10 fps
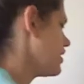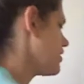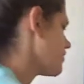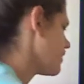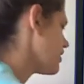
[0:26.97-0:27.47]

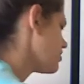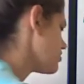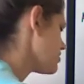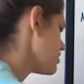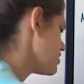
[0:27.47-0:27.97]
If I
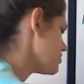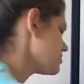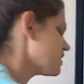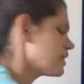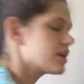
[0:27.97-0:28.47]
look,
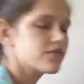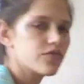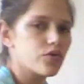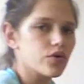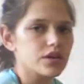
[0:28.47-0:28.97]
here's
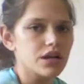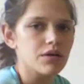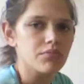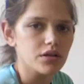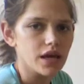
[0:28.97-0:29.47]
-4 on the
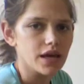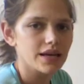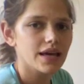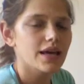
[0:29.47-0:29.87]
number line.